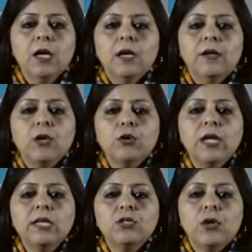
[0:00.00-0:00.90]

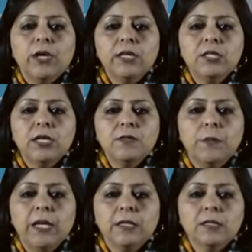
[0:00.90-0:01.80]
Recognized stock exchange
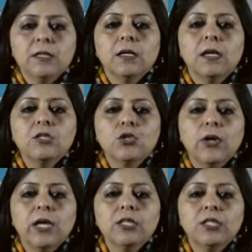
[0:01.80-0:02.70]
means a
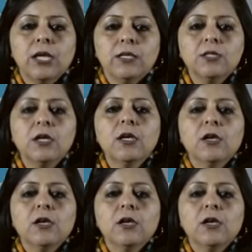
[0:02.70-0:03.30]
stock exchange